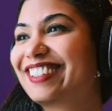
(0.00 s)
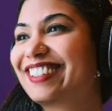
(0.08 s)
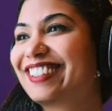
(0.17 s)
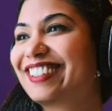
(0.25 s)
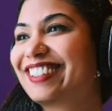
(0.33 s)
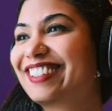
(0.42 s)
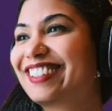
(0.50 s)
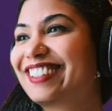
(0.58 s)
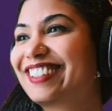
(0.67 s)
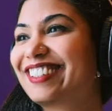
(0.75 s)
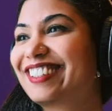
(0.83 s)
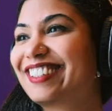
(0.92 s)

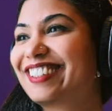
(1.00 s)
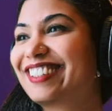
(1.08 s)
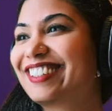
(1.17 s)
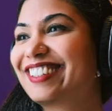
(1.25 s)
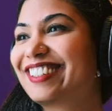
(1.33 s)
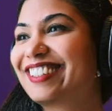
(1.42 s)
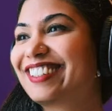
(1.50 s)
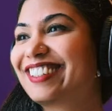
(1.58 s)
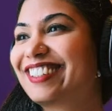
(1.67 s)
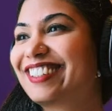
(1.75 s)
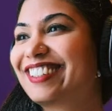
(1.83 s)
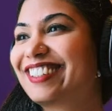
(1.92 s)

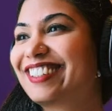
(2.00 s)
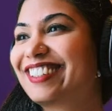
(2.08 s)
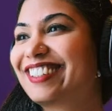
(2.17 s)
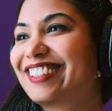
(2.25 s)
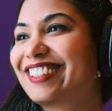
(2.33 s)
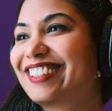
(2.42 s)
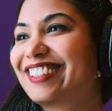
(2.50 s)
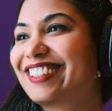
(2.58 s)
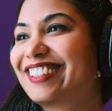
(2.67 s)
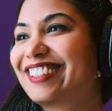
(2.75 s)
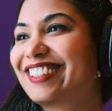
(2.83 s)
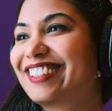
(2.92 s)

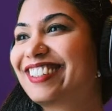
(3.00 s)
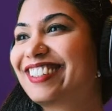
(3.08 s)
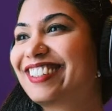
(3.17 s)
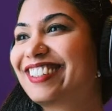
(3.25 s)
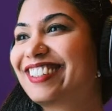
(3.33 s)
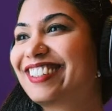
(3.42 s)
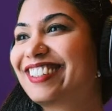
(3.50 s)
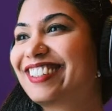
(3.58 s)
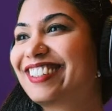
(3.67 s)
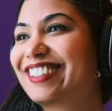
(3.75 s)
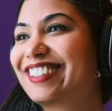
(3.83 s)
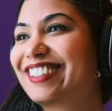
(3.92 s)

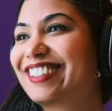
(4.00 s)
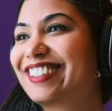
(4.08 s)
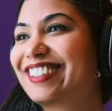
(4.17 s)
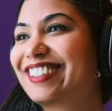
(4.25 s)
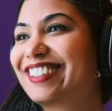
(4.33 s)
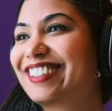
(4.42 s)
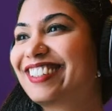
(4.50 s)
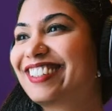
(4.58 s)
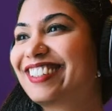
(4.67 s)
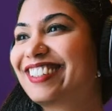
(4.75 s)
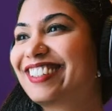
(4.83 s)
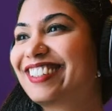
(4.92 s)

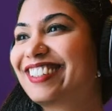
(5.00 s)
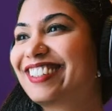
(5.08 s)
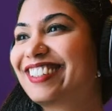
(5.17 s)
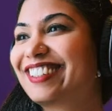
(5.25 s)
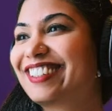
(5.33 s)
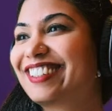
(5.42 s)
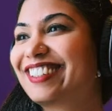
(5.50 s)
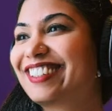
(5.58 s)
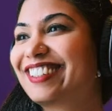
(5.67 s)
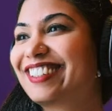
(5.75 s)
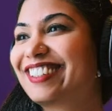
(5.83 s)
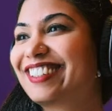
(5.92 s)
[no speech]